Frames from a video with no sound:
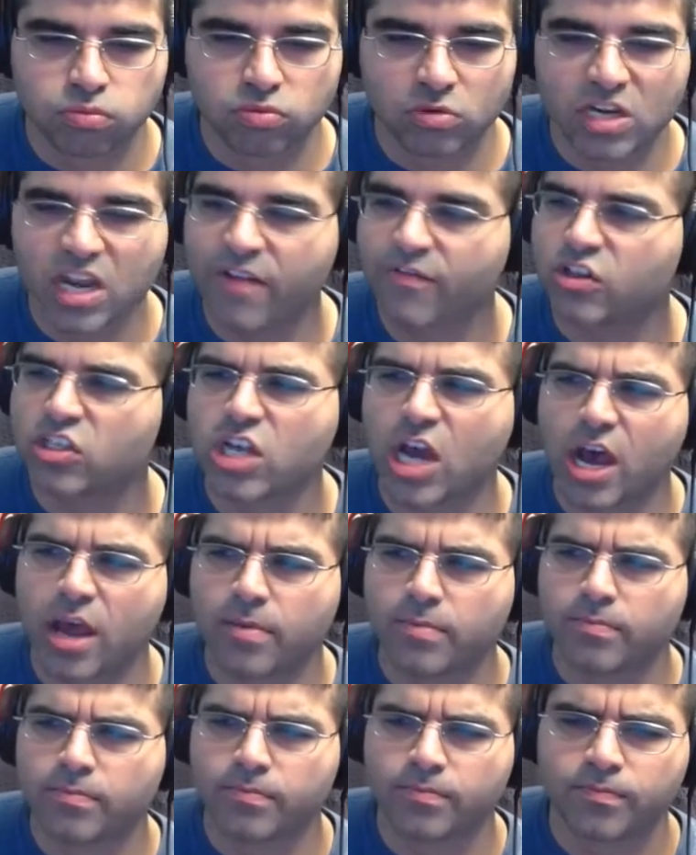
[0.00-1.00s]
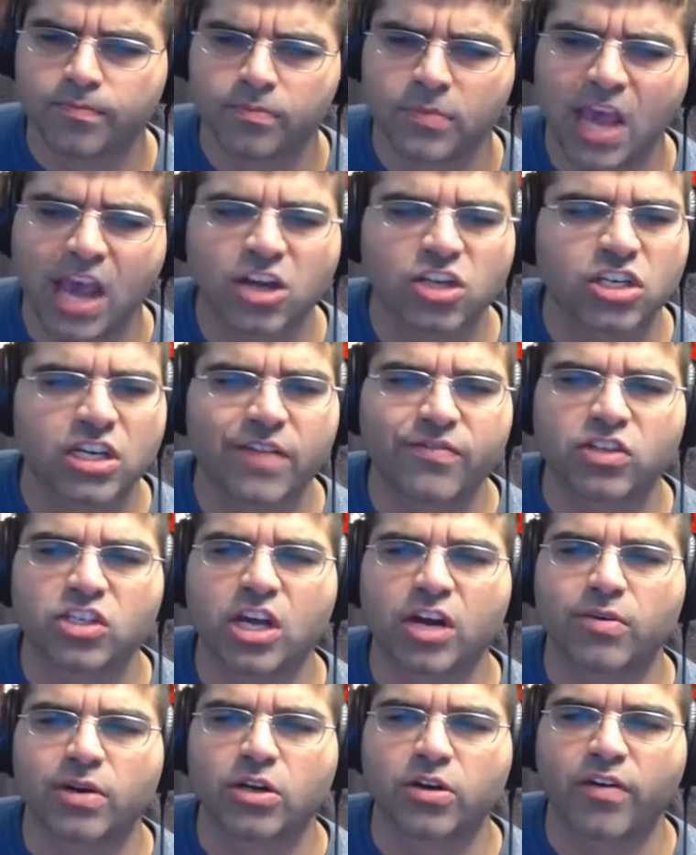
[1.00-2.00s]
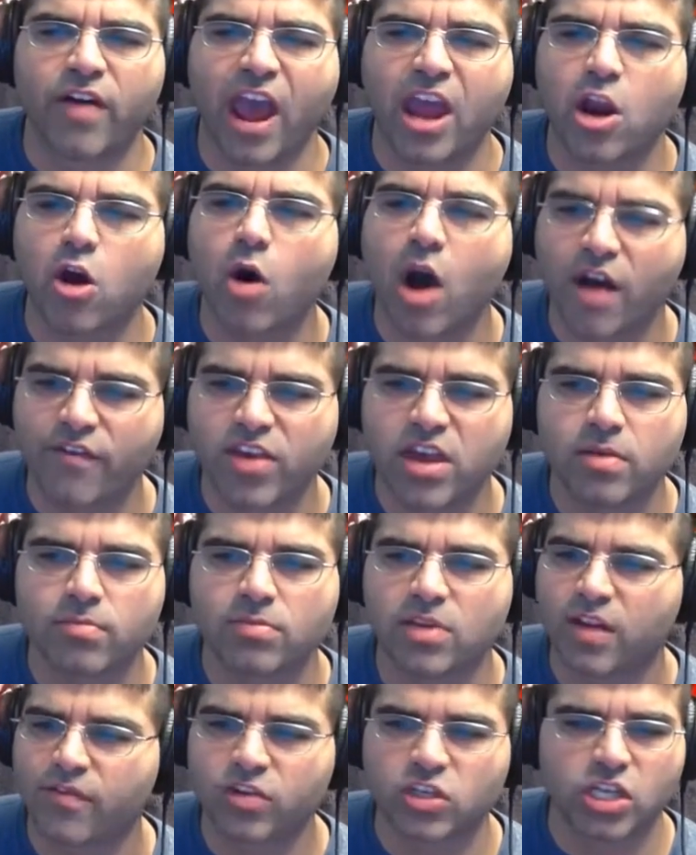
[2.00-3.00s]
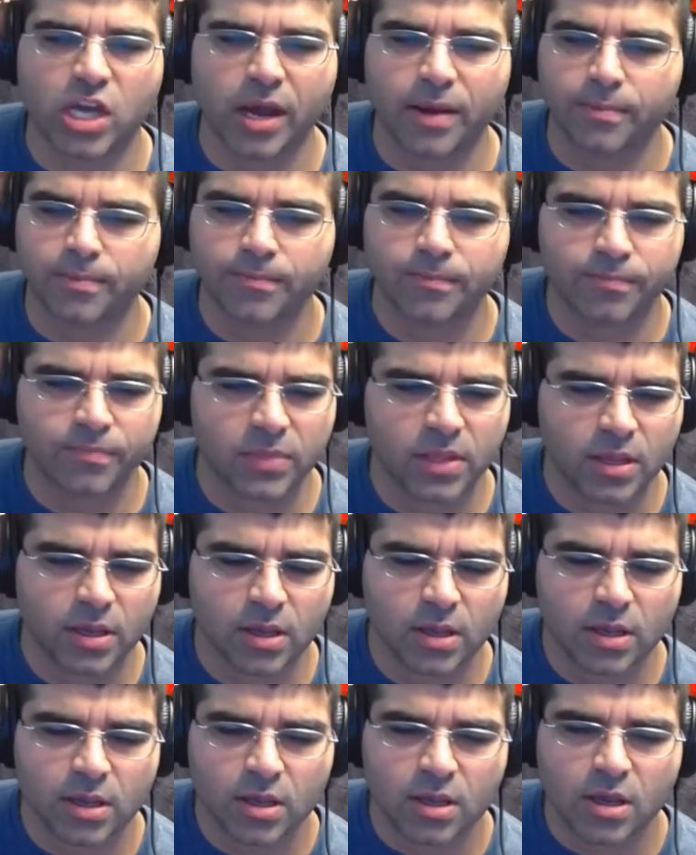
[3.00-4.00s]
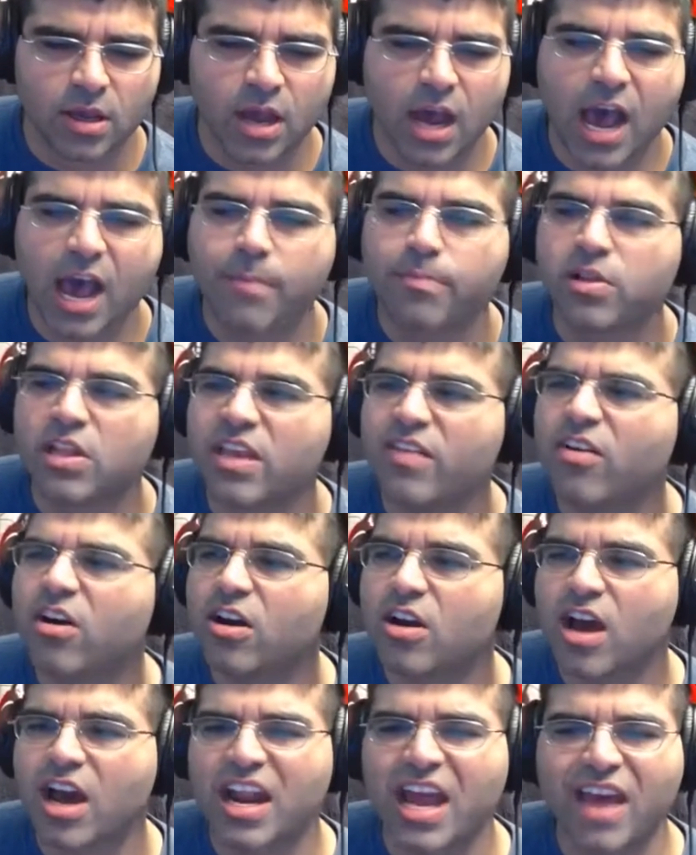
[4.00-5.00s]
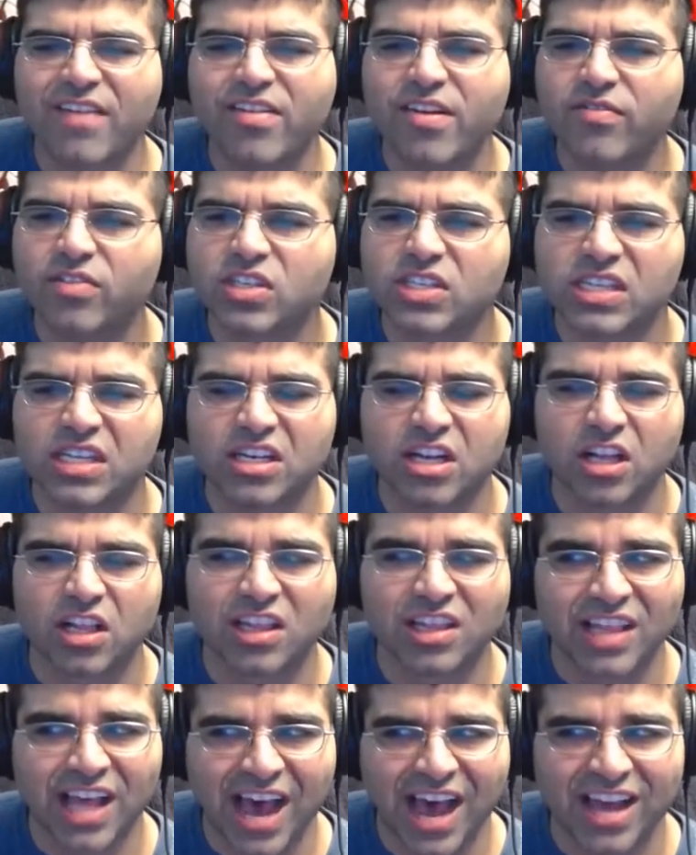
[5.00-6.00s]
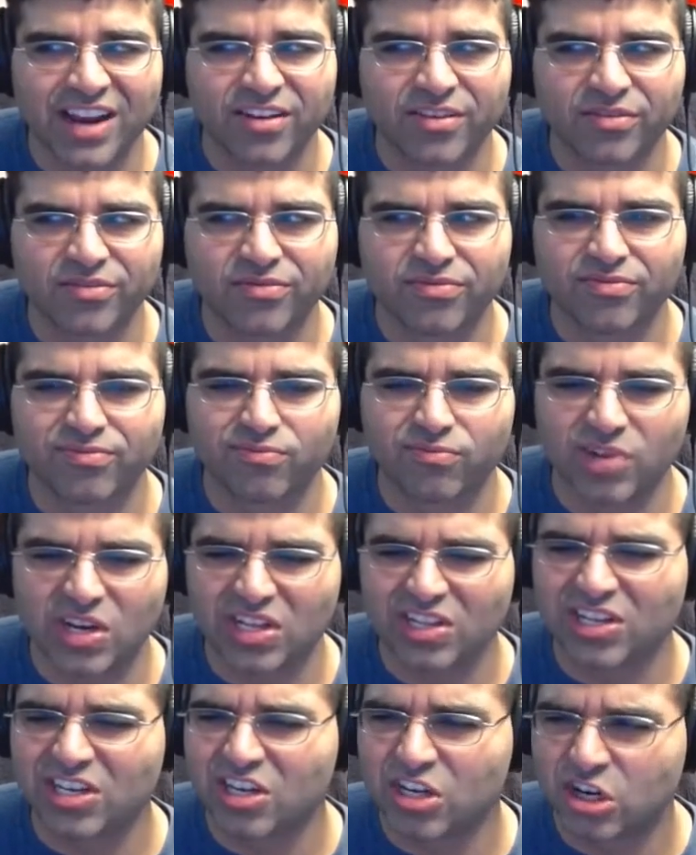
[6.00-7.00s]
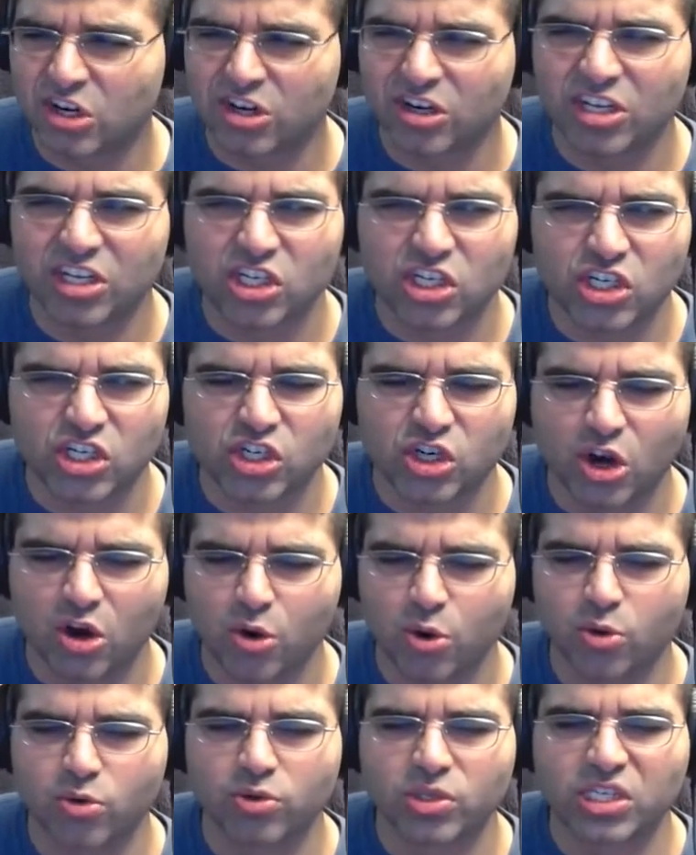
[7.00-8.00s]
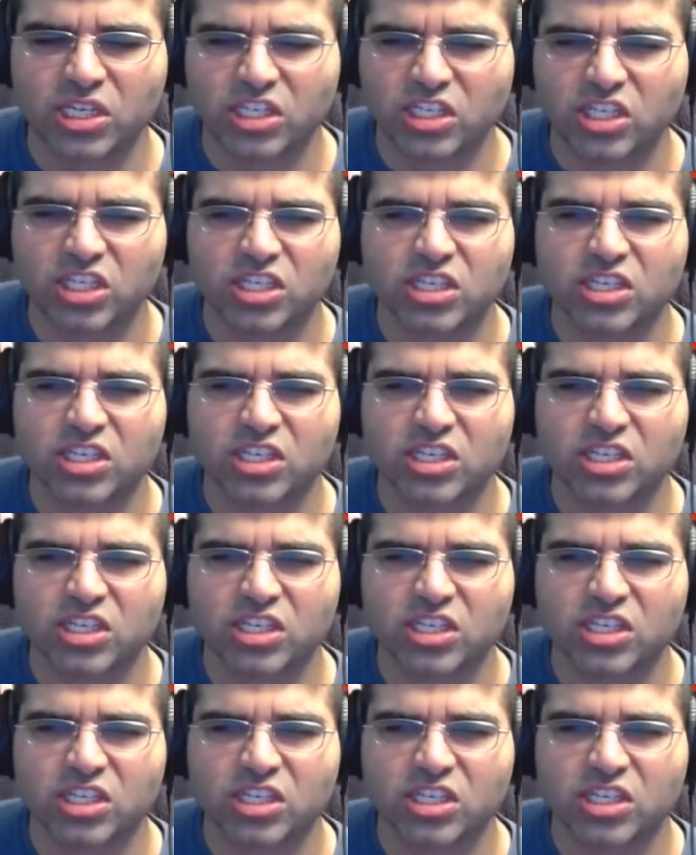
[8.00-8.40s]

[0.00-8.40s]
Never saw it. Actually, never saw Red Dwarf. I know of it, never saw it. I believe it or not, I've never seen a lot of really nerdy shows. It's